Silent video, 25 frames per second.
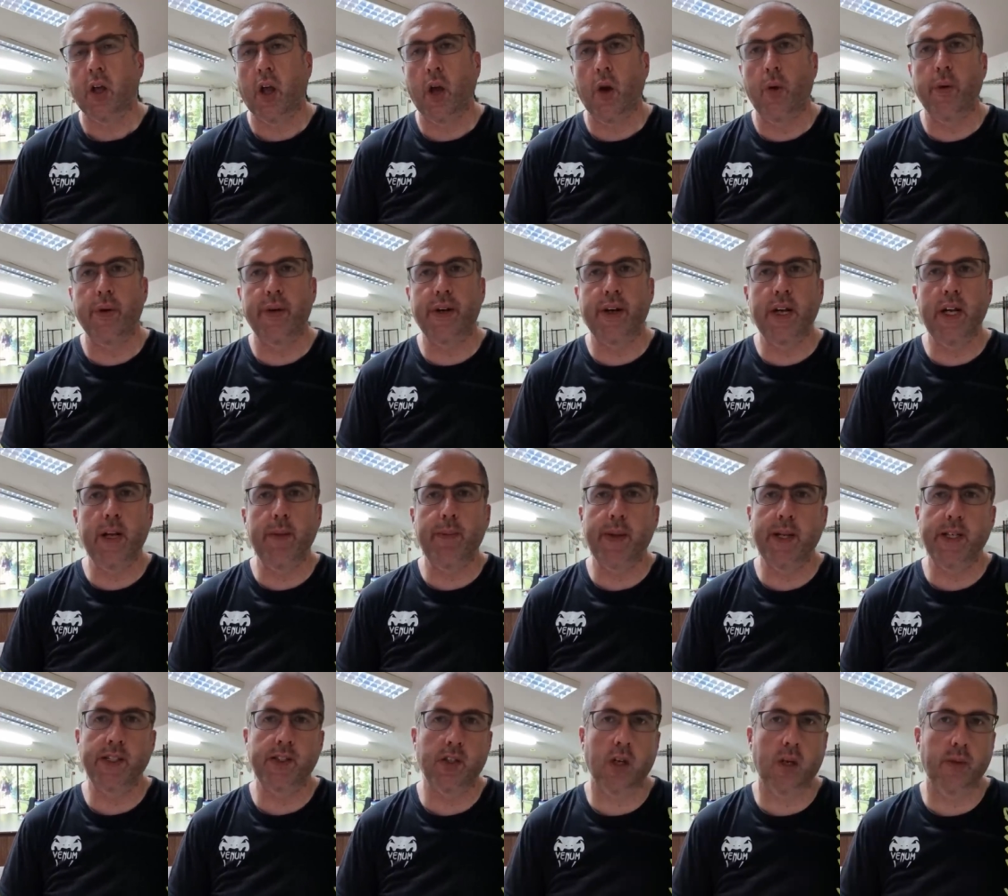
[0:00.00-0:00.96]
Go on
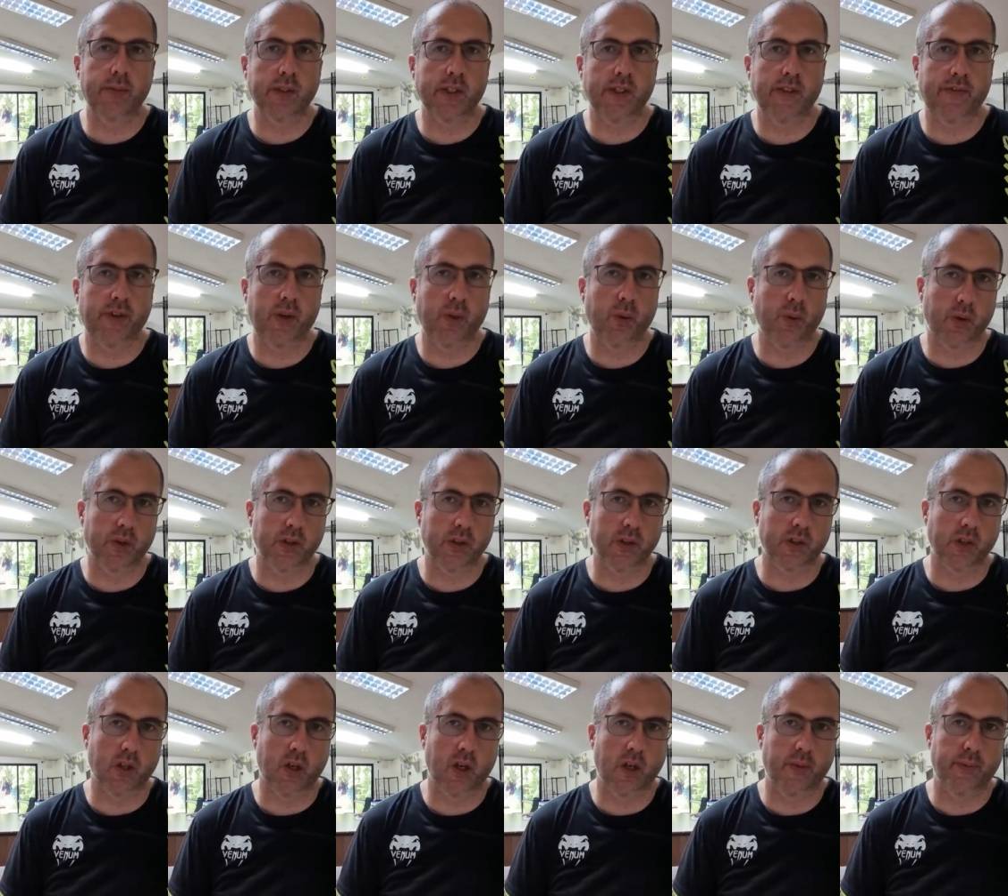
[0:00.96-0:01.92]
DB Jobs if you
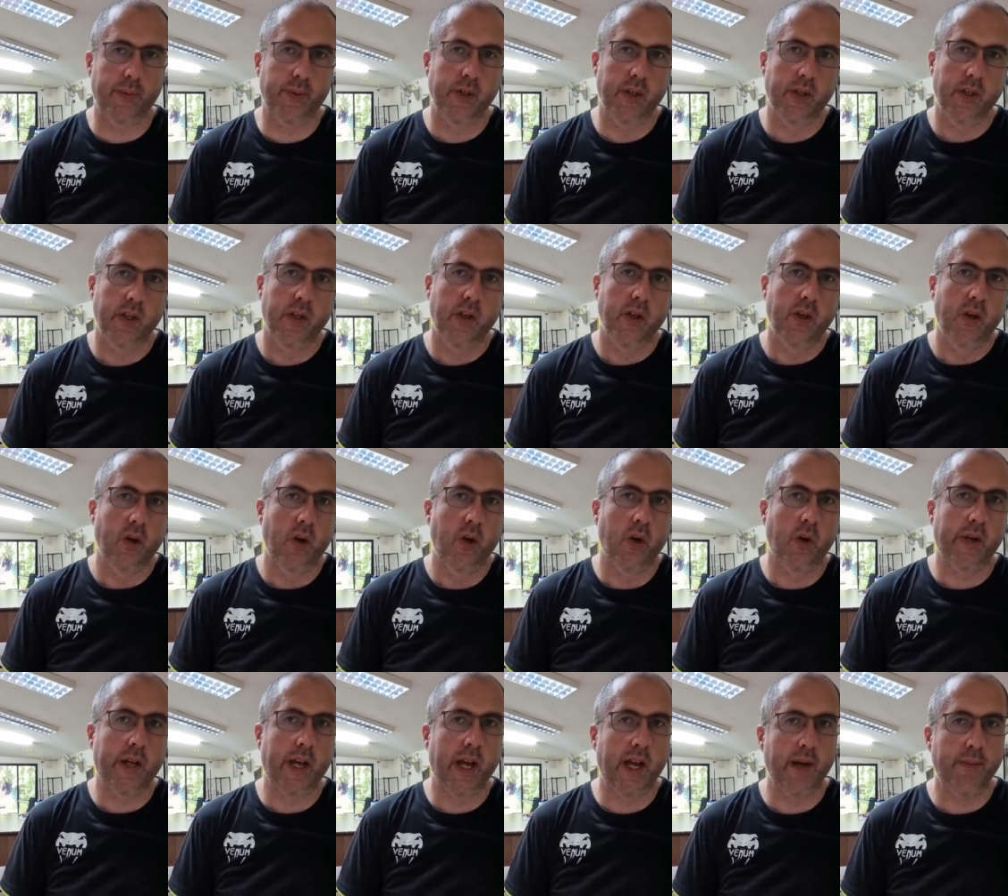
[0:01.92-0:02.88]
want a job,
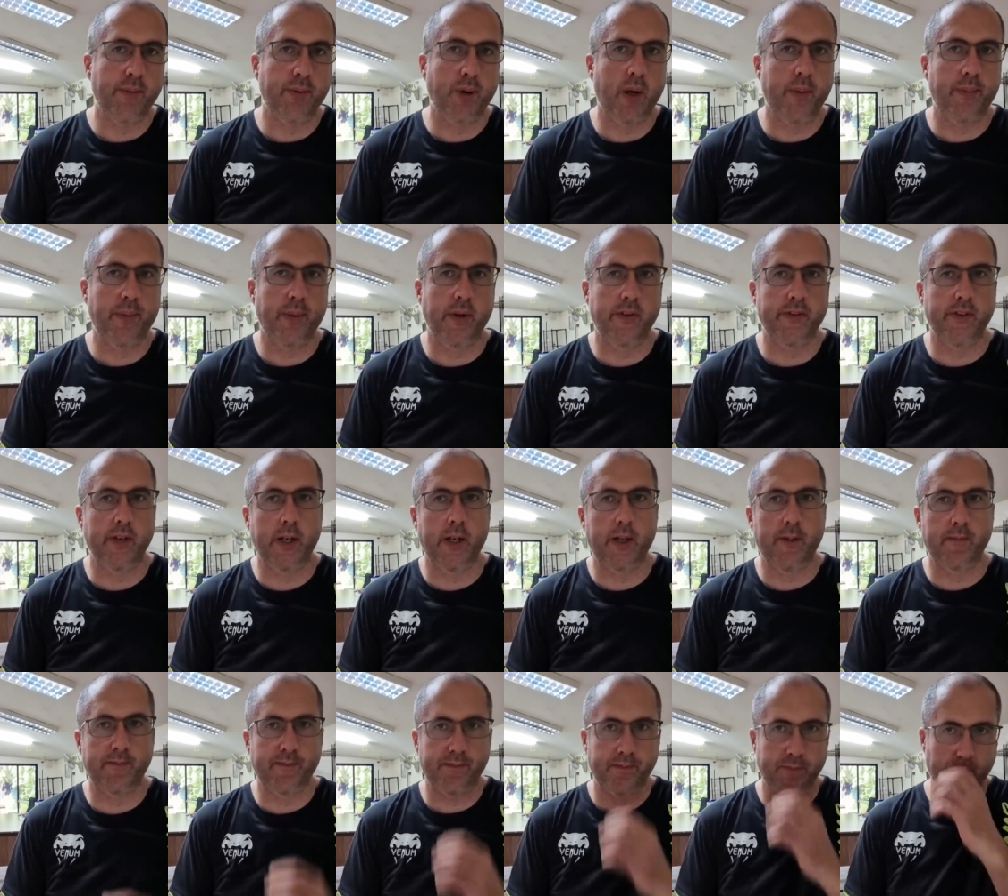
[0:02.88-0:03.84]
or get a
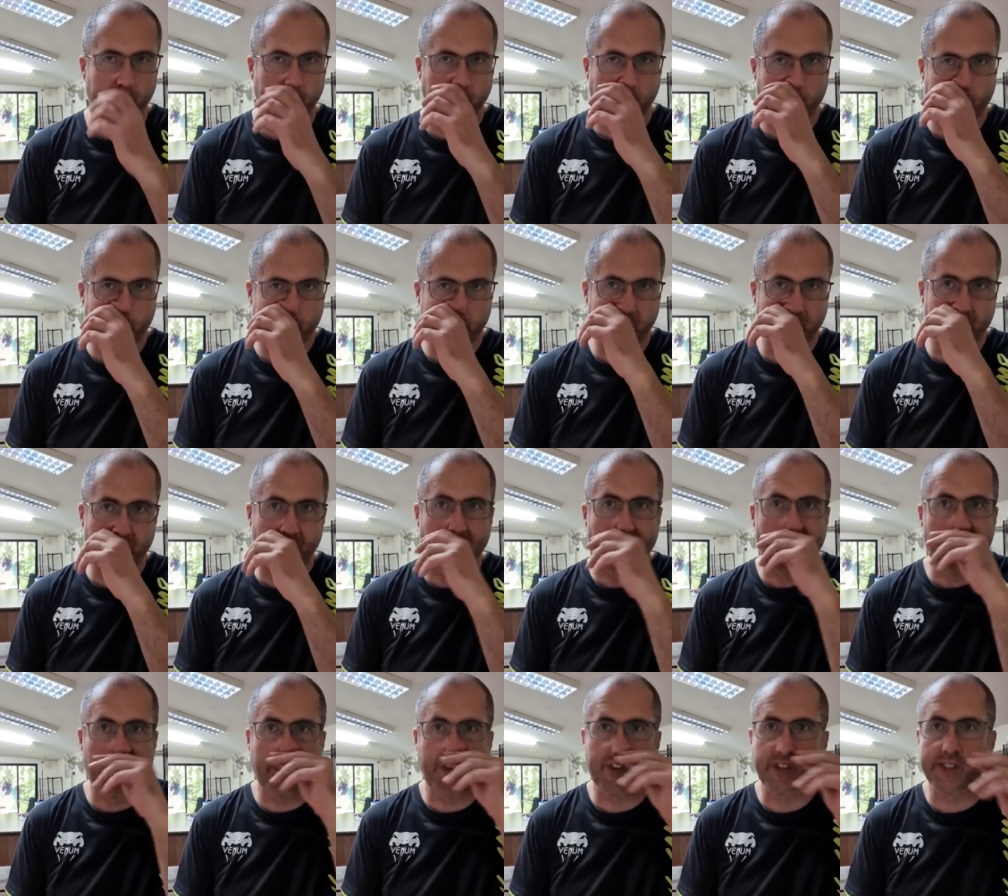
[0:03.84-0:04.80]
proper
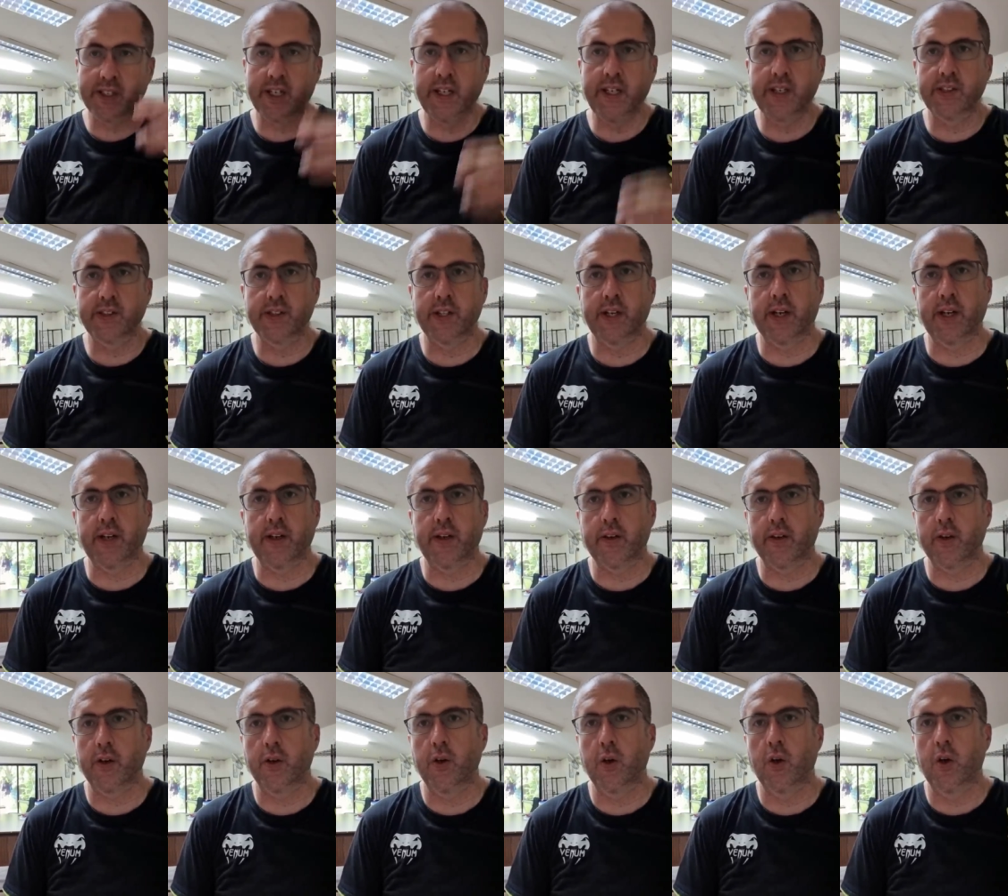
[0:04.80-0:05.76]
degree for
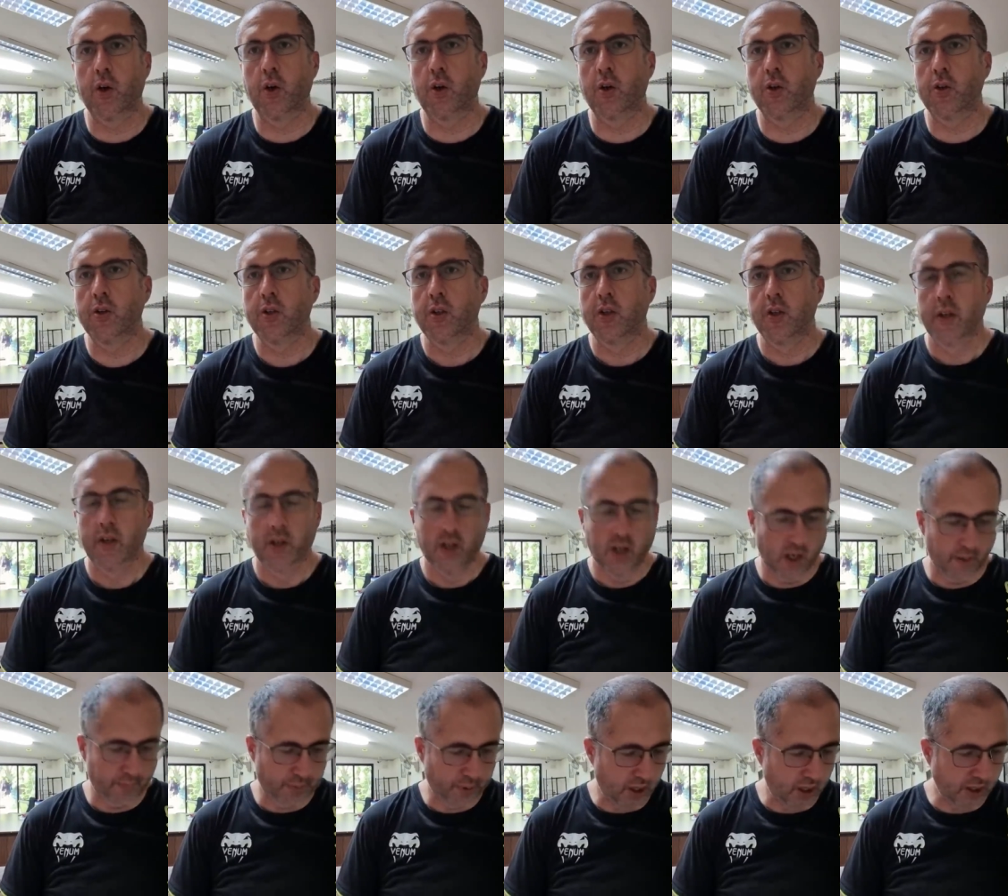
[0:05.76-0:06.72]
teaching, or
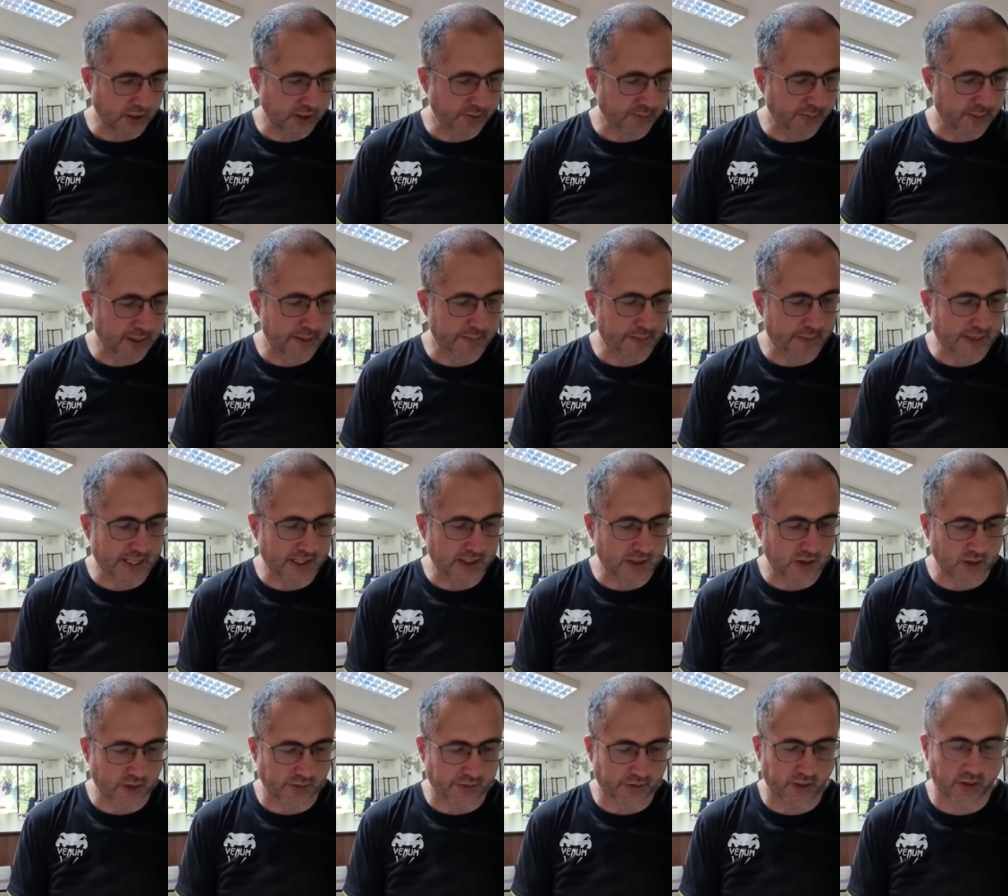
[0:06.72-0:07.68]
apply to be a
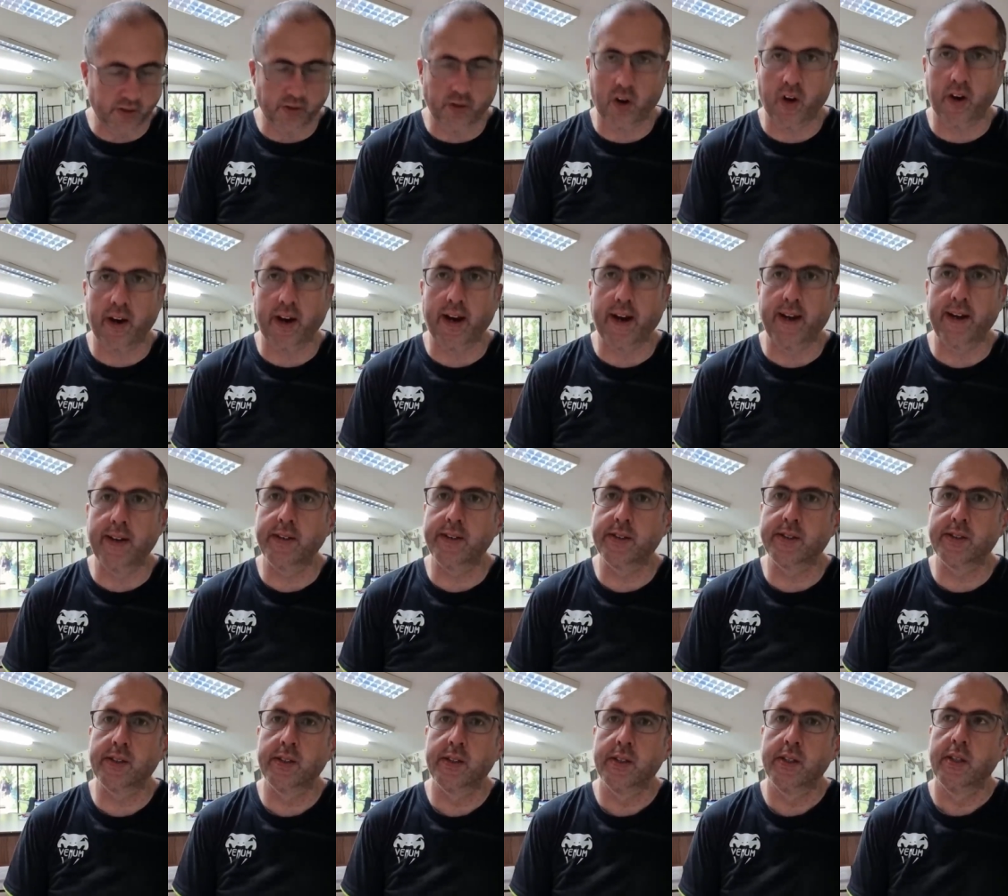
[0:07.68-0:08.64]
manager if you're right
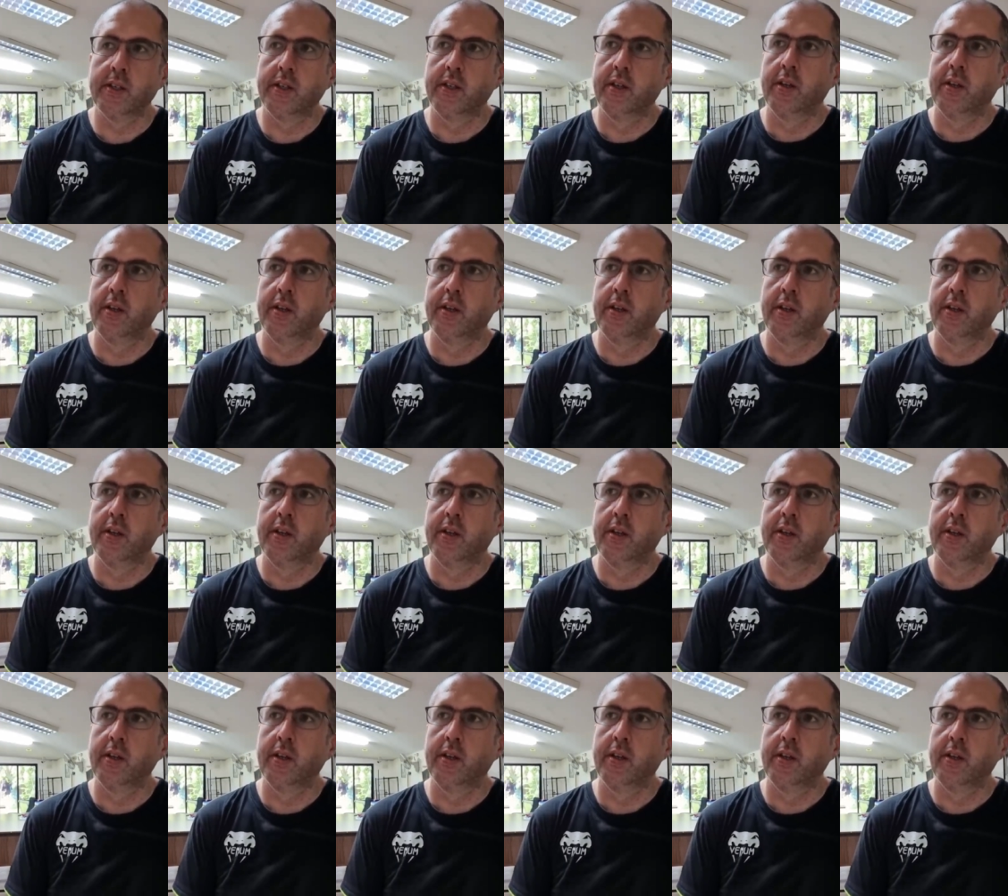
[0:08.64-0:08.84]
age.